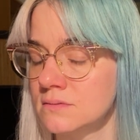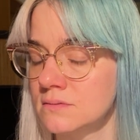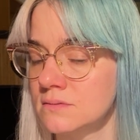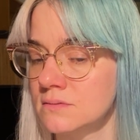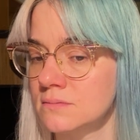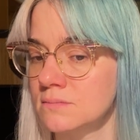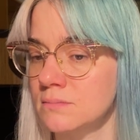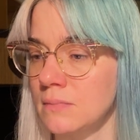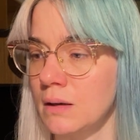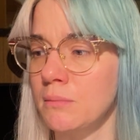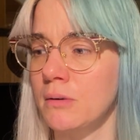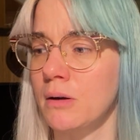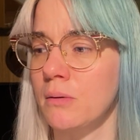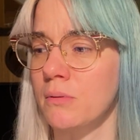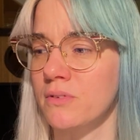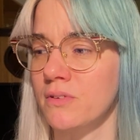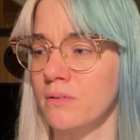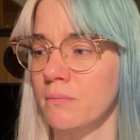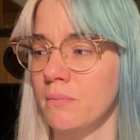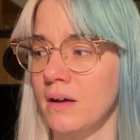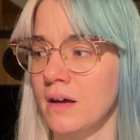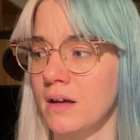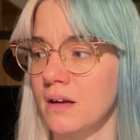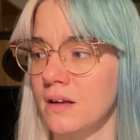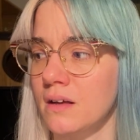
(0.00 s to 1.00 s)
My mom was a
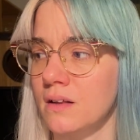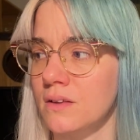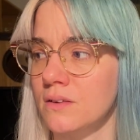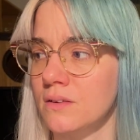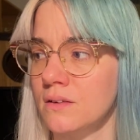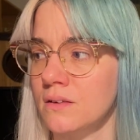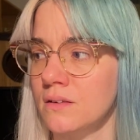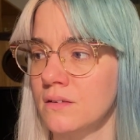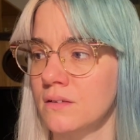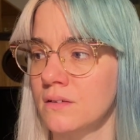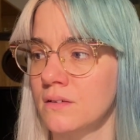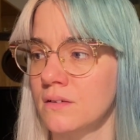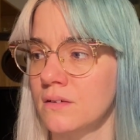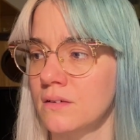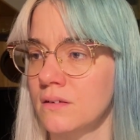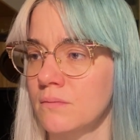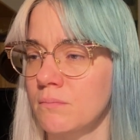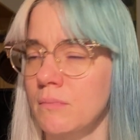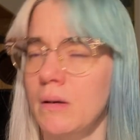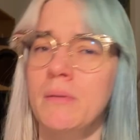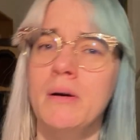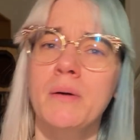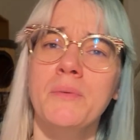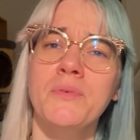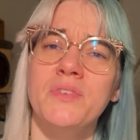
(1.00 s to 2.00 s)
badass. My
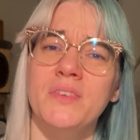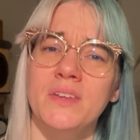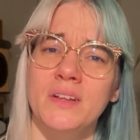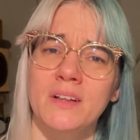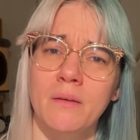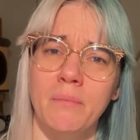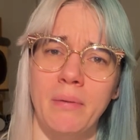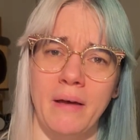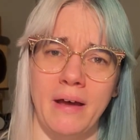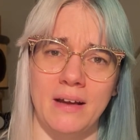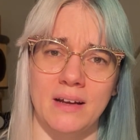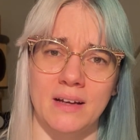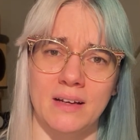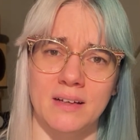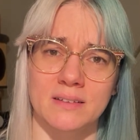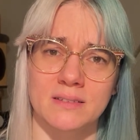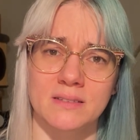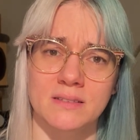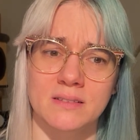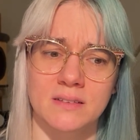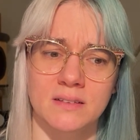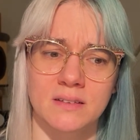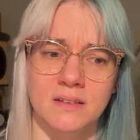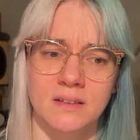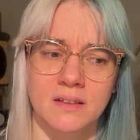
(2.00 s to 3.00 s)
mom's still a badass.
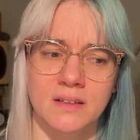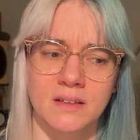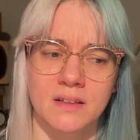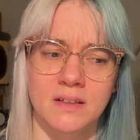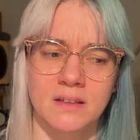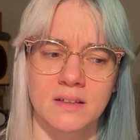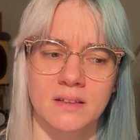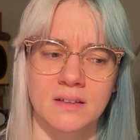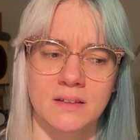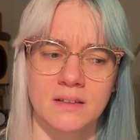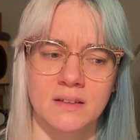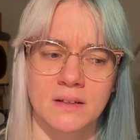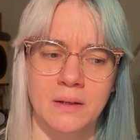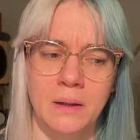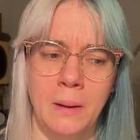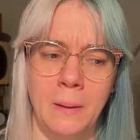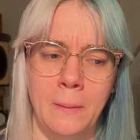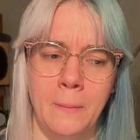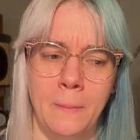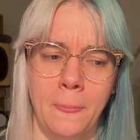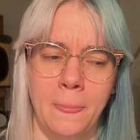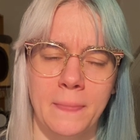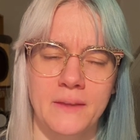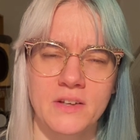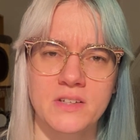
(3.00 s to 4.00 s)

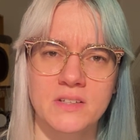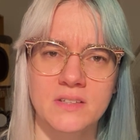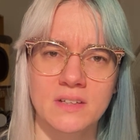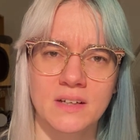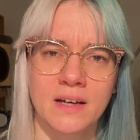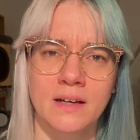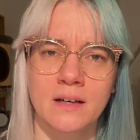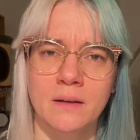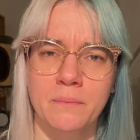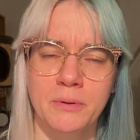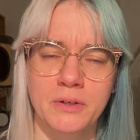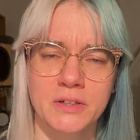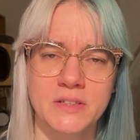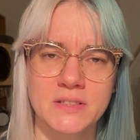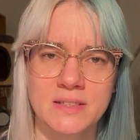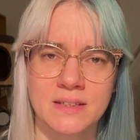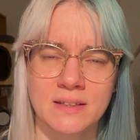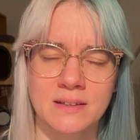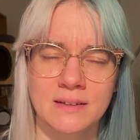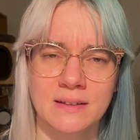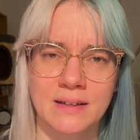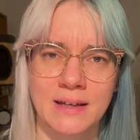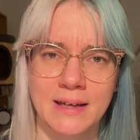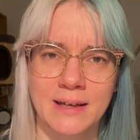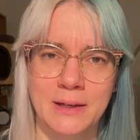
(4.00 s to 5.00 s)
She's the kind of
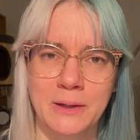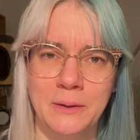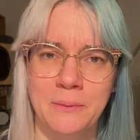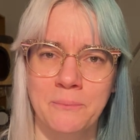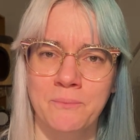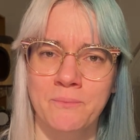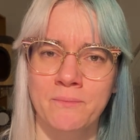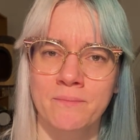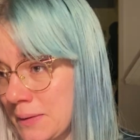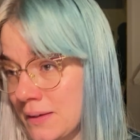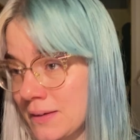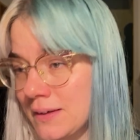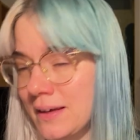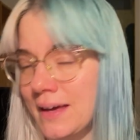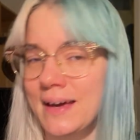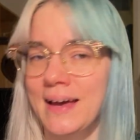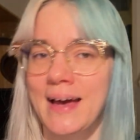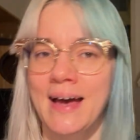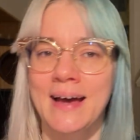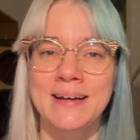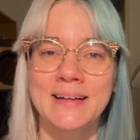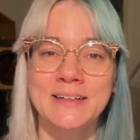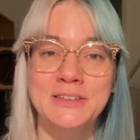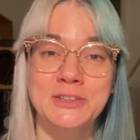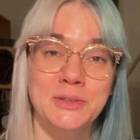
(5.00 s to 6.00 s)
person, like, okay,
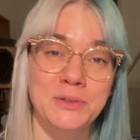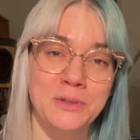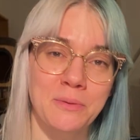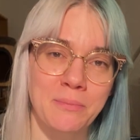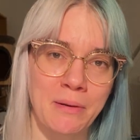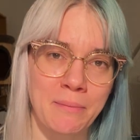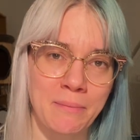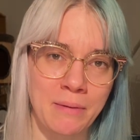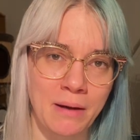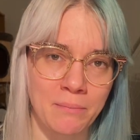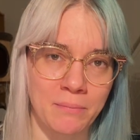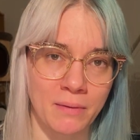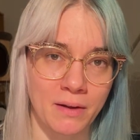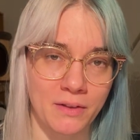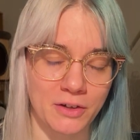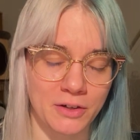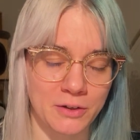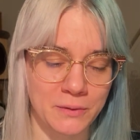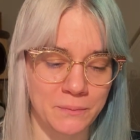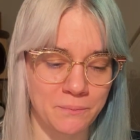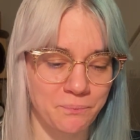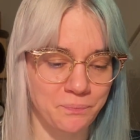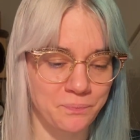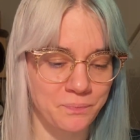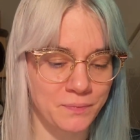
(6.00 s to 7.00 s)
anecdote about my mother.
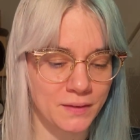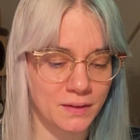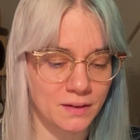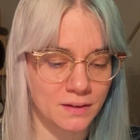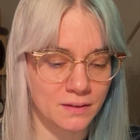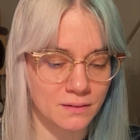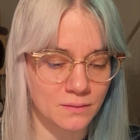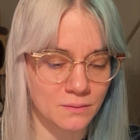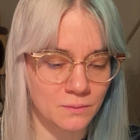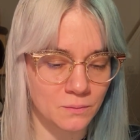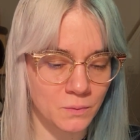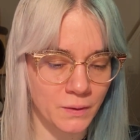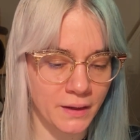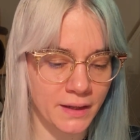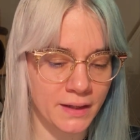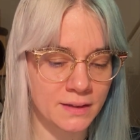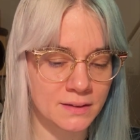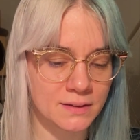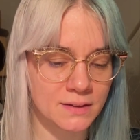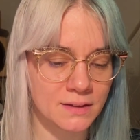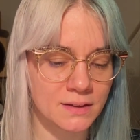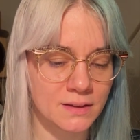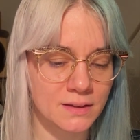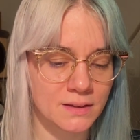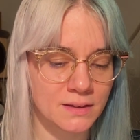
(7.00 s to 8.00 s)

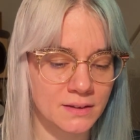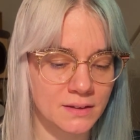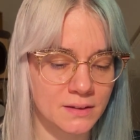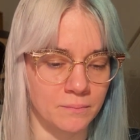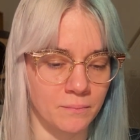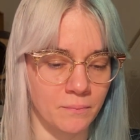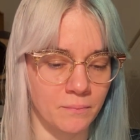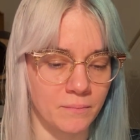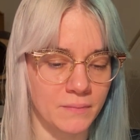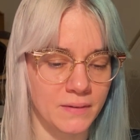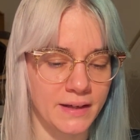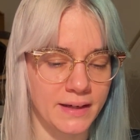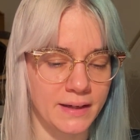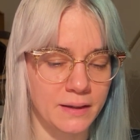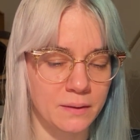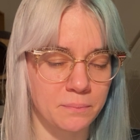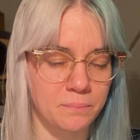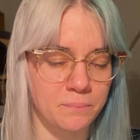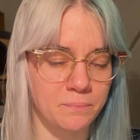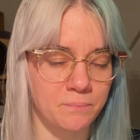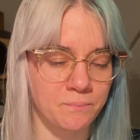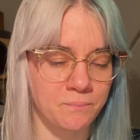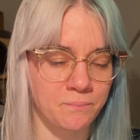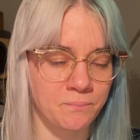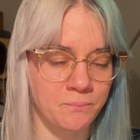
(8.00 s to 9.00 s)
When, like,
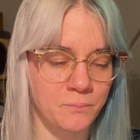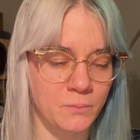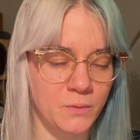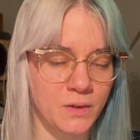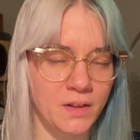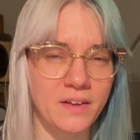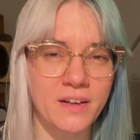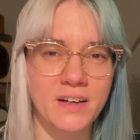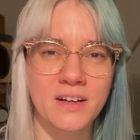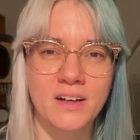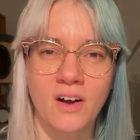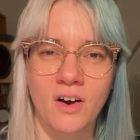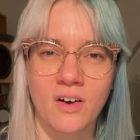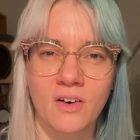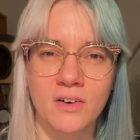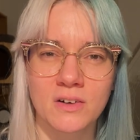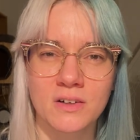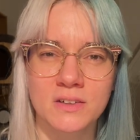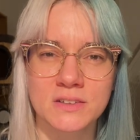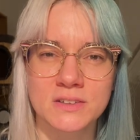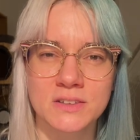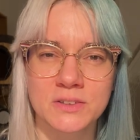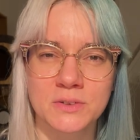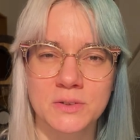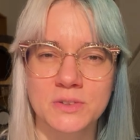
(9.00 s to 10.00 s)
what are they
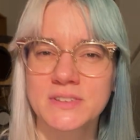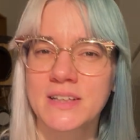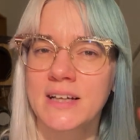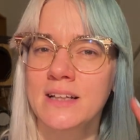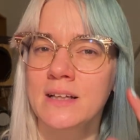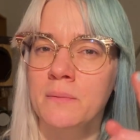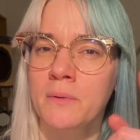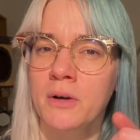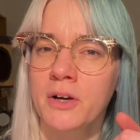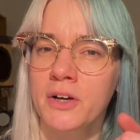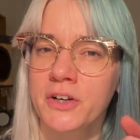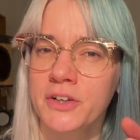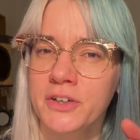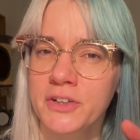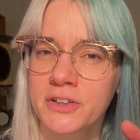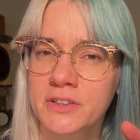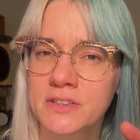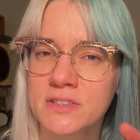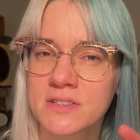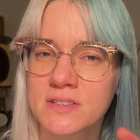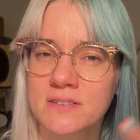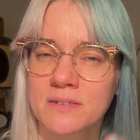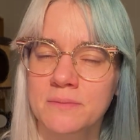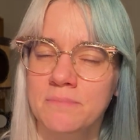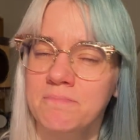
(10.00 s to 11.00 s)
called? You know,
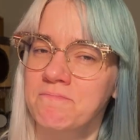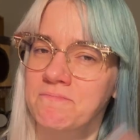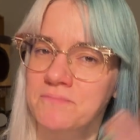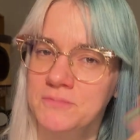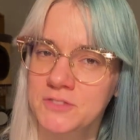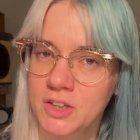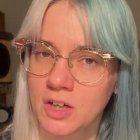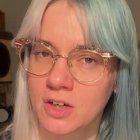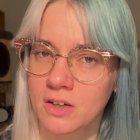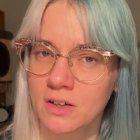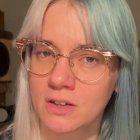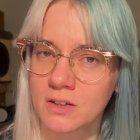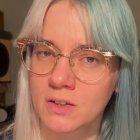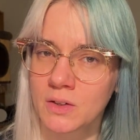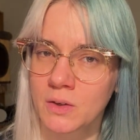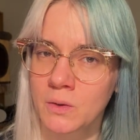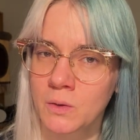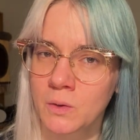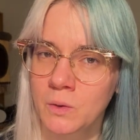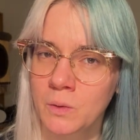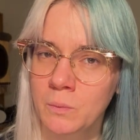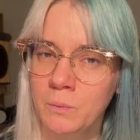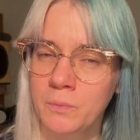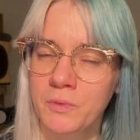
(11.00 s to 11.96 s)
telemarketers call home.